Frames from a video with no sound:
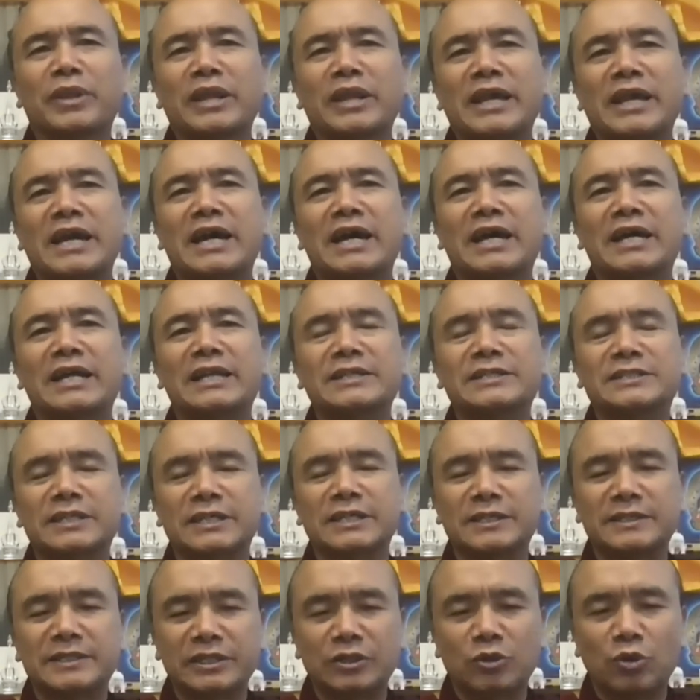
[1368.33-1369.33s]
And
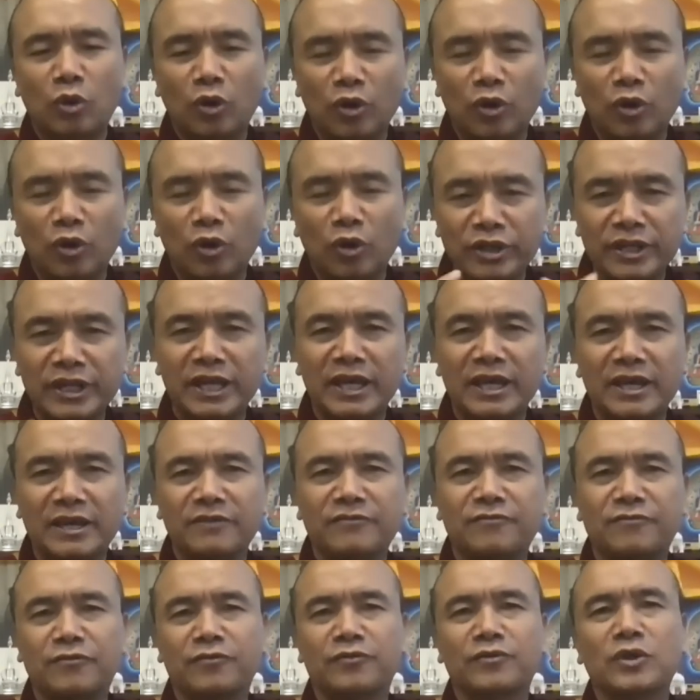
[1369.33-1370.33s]
the only
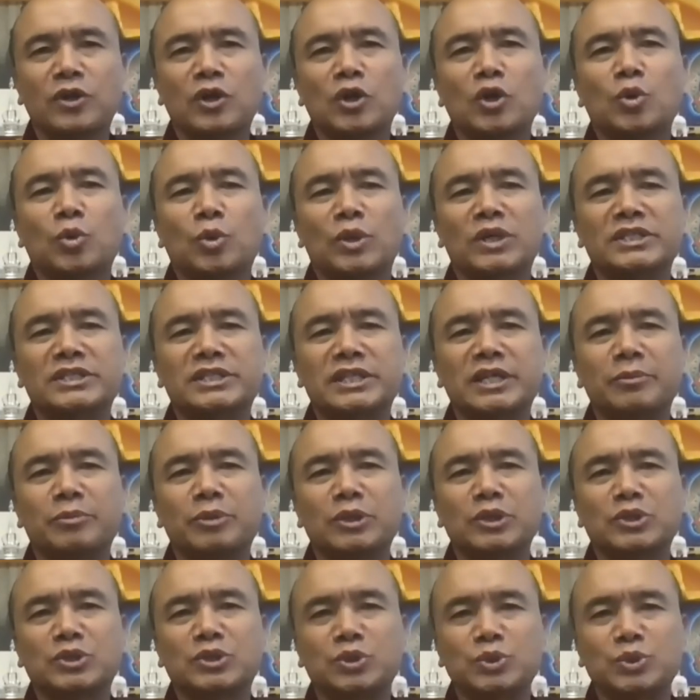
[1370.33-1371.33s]
if one is able
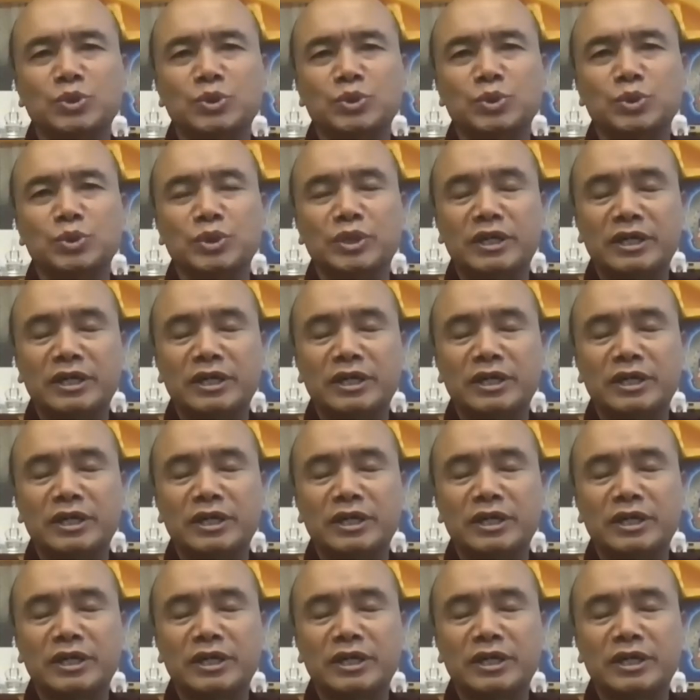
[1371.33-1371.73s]
to